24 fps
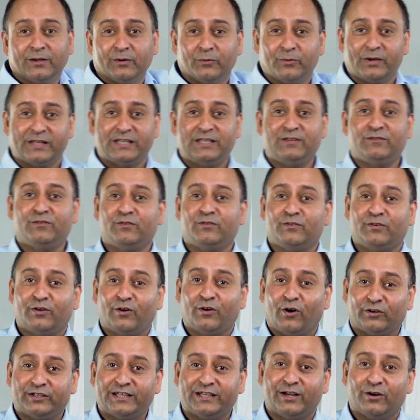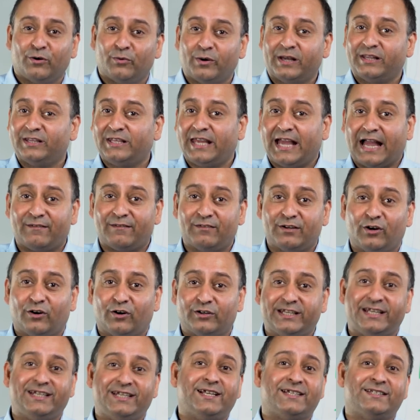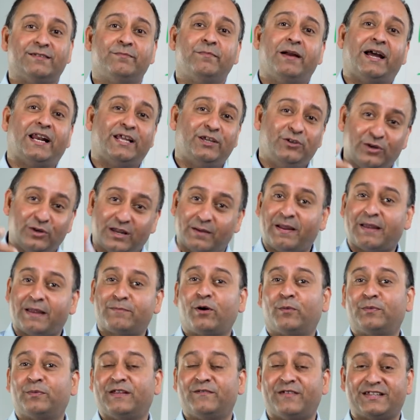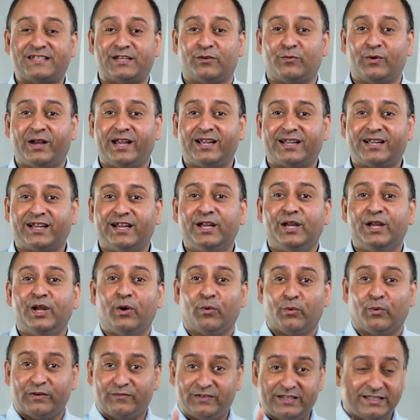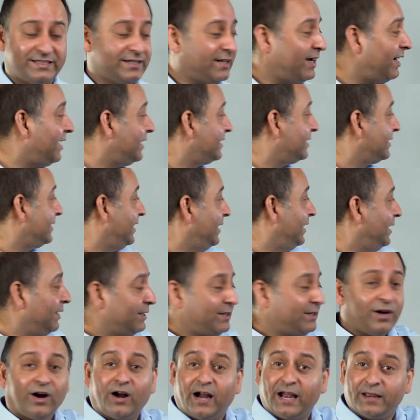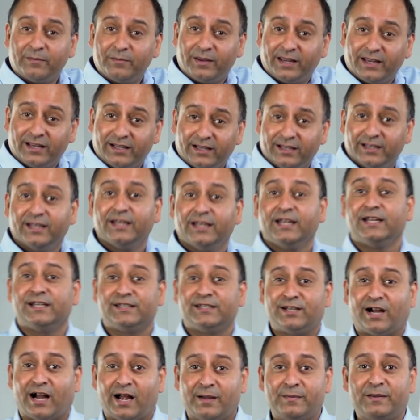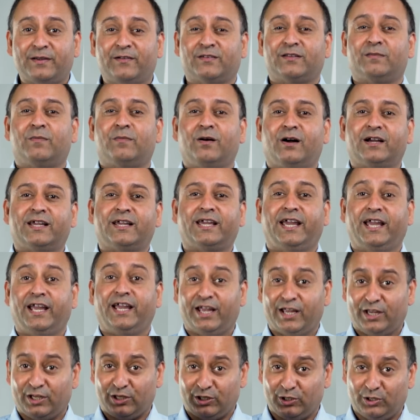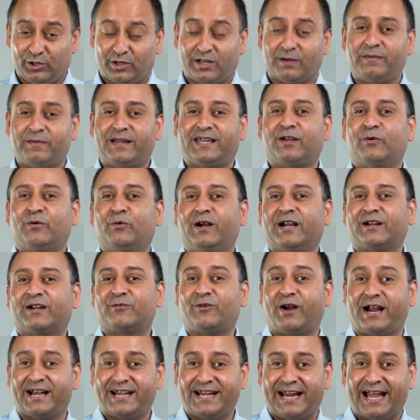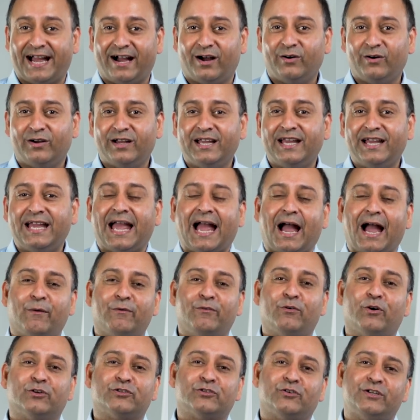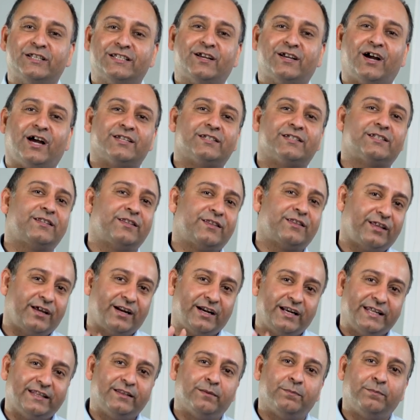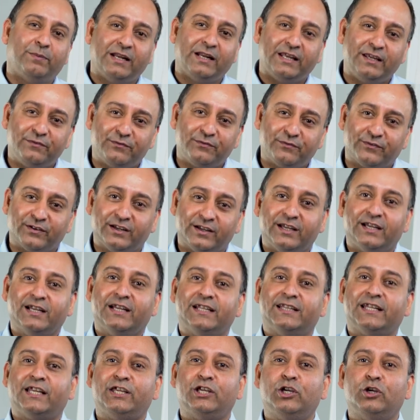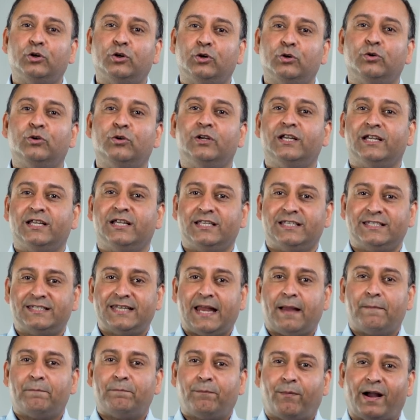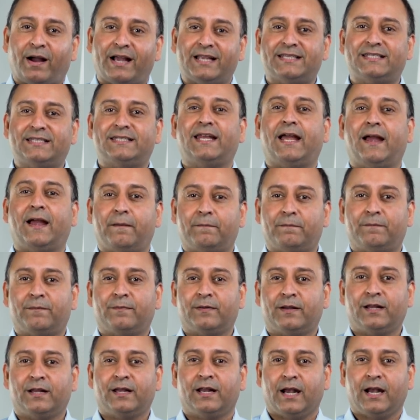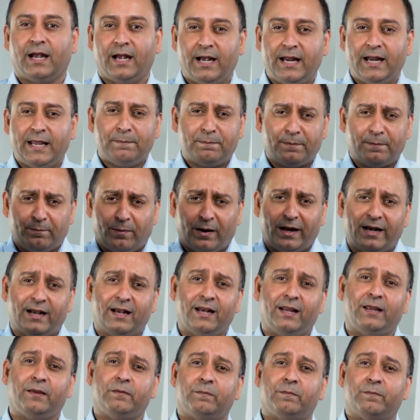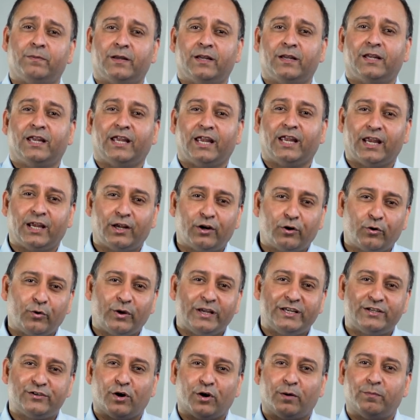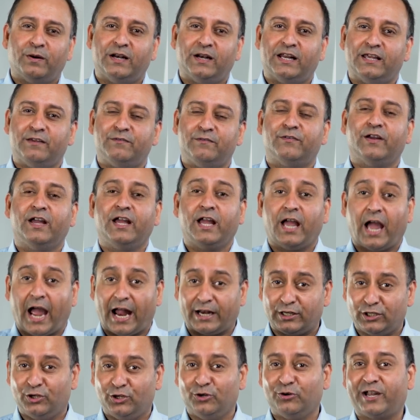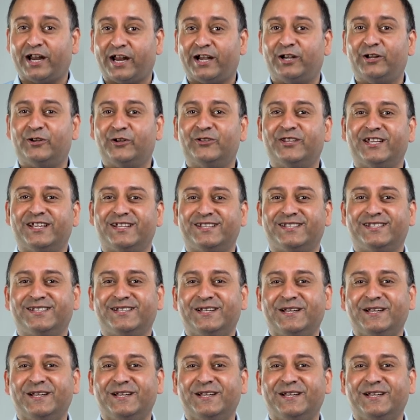Whether you got it or whether you haven't got it, it doesn't matter. You can make property investing work. We've discussed timing, timing of the market, you can make it work right now. And we've also discussed, thirdly, the belief that you step by step, leap by leap, increase your belief and you can do this.